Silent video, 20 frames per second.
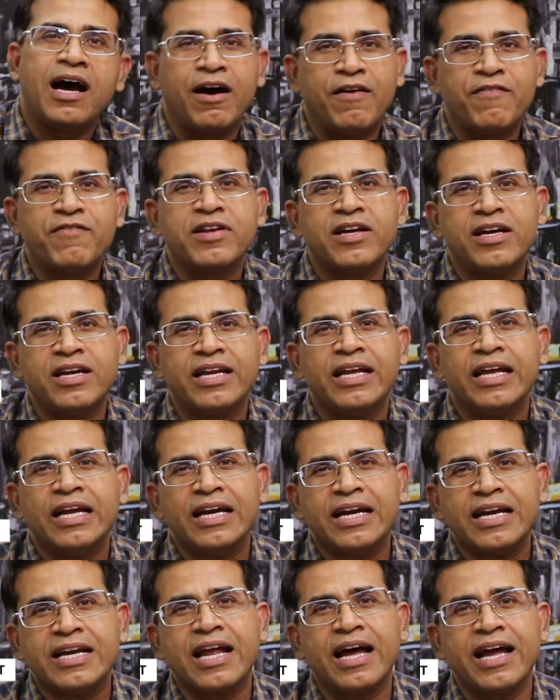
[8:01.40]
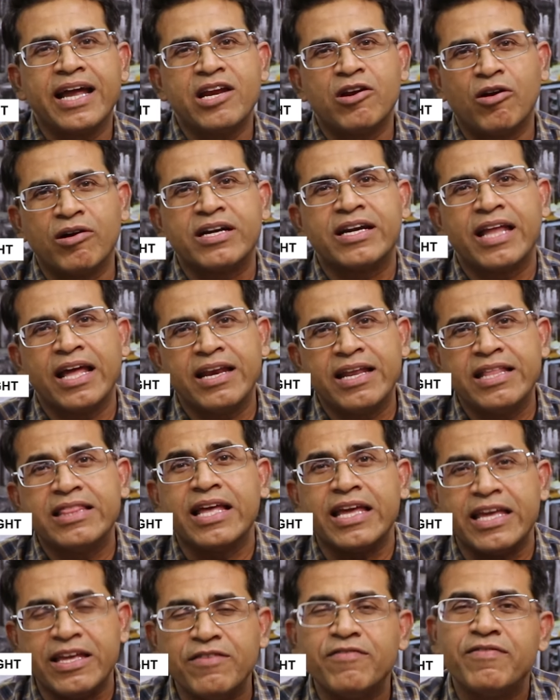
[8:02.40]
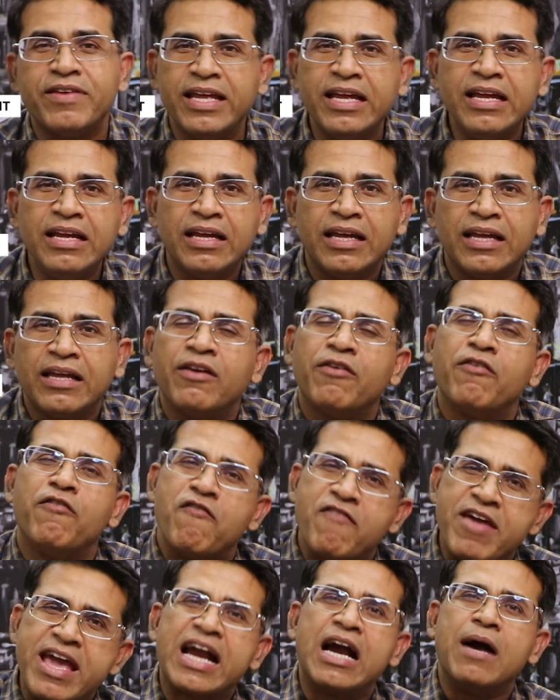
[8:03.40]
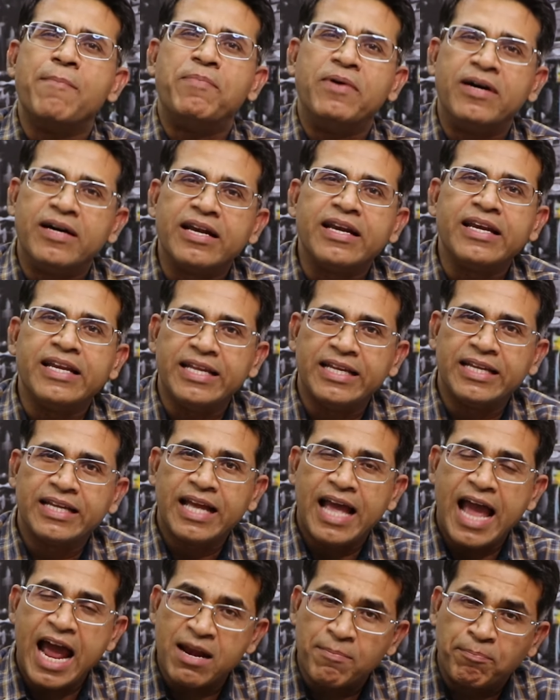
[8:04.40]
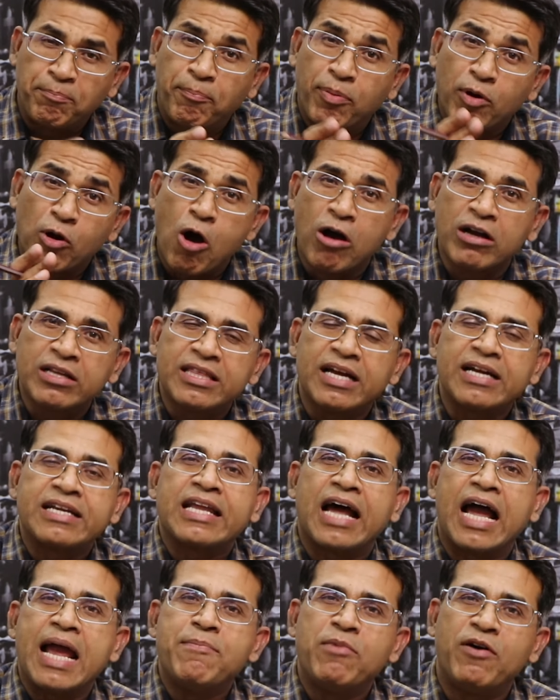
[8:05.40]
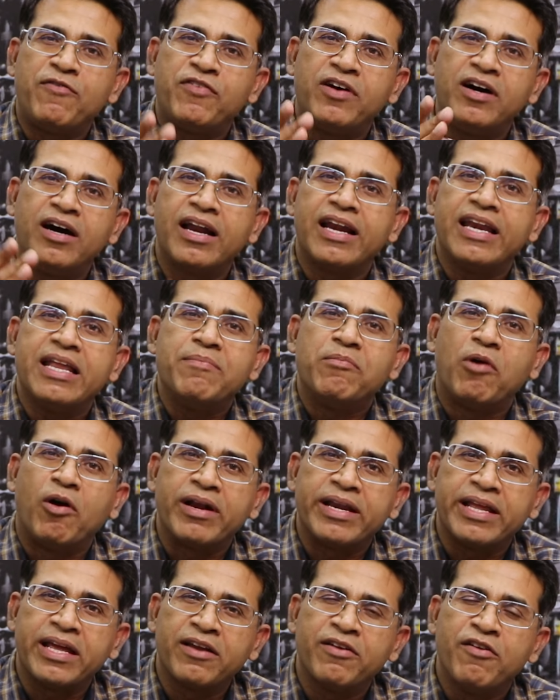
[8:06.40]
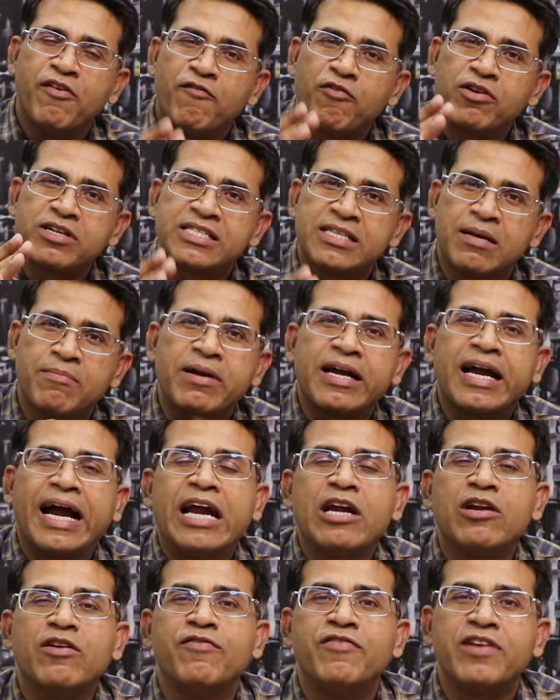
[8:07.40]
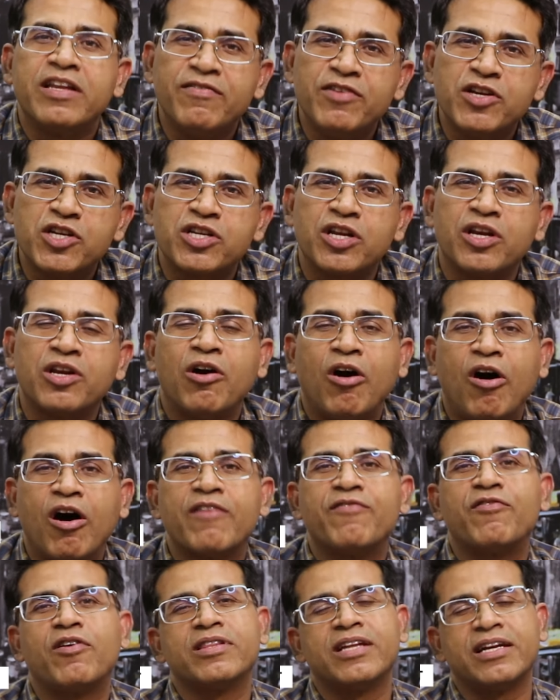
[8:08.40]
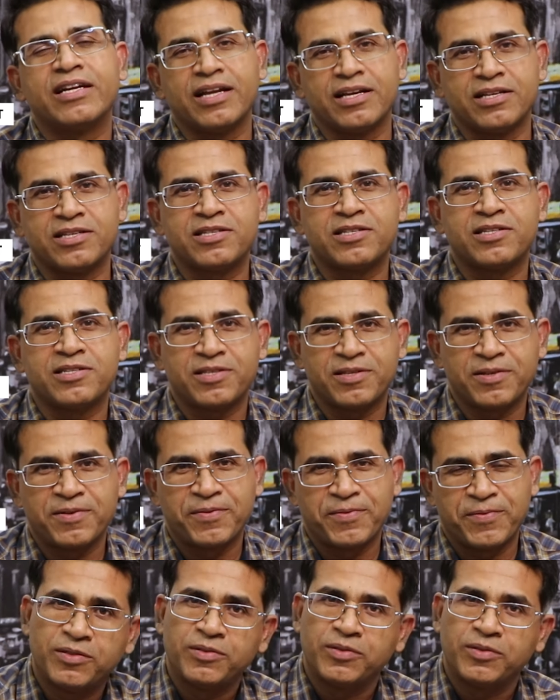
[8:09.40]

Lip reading: after 9 or 10 in the evening. Wake up early and block the time of early morning for some kind of revision or for the tests.